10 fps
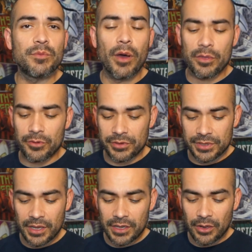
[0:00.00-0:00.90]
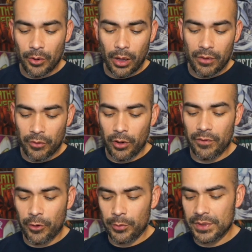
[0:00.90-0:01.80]
mother's, you know,
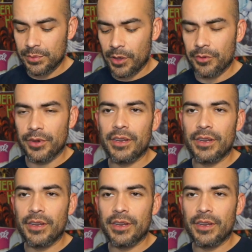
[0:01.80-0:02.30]
of Herbie's mother.